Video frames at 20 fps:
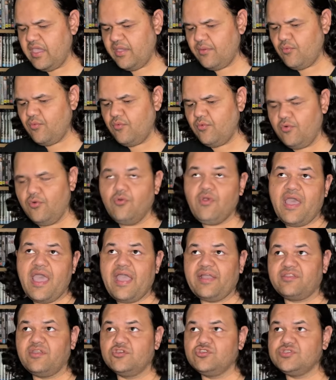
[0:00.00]
It, or
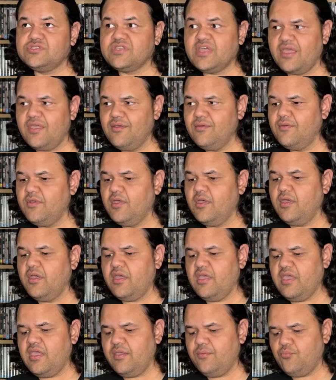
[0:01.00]
hacked I should say.
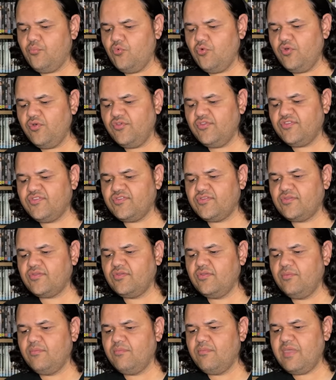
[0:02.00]
It
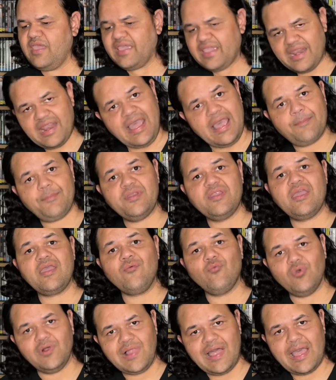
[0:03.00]
was, it can happen,
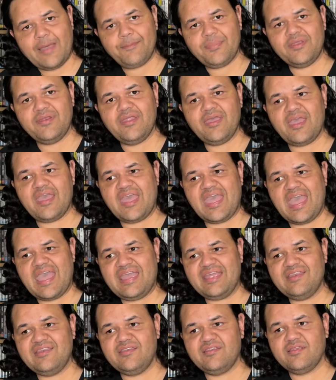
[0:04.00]
it will happen,
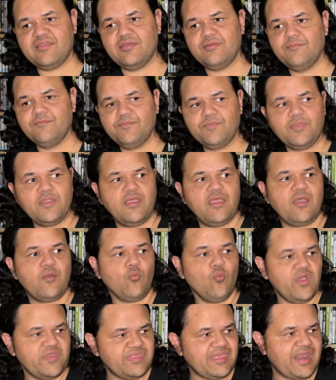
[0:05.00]
and
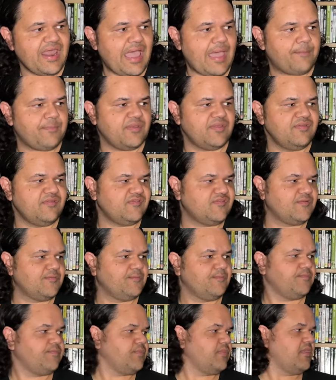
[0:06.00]
when that happens,
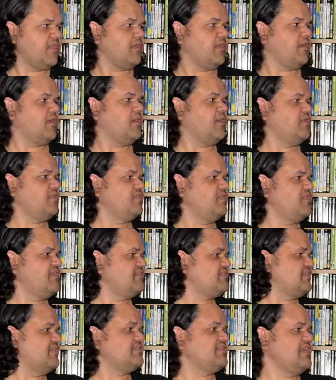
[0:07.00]

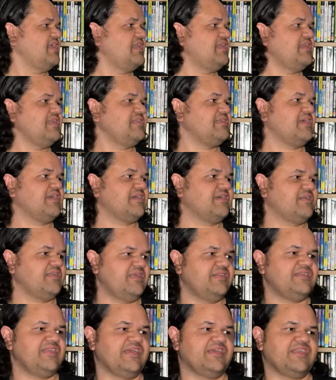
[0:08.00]
this doesn't need an
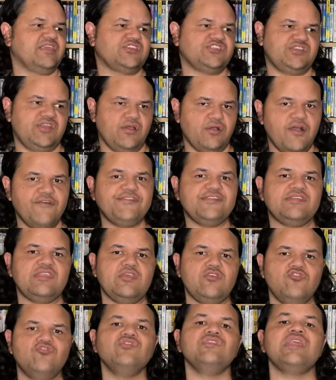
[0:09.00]
internet connection now.
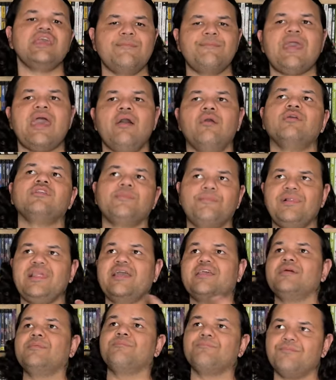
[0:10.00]
Obviously you do need power to
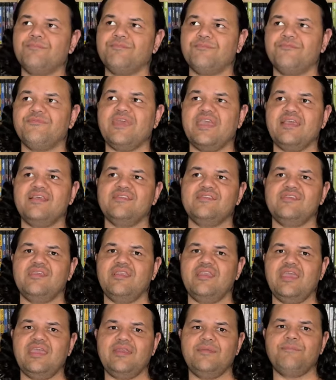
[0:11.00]
play the things,
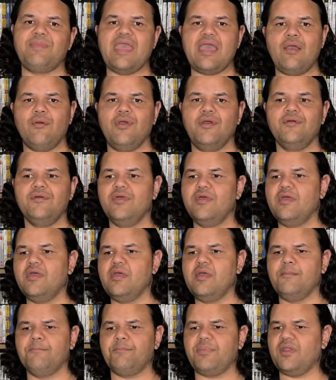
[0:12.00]
you need power.
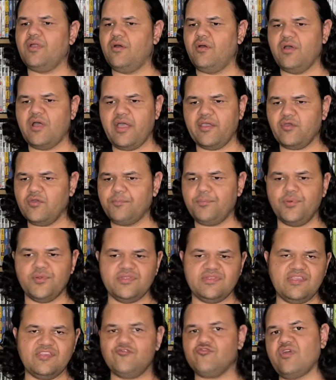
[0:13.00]
But I could
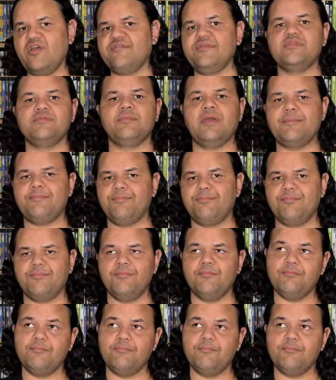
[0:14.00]
put a disk drive into my,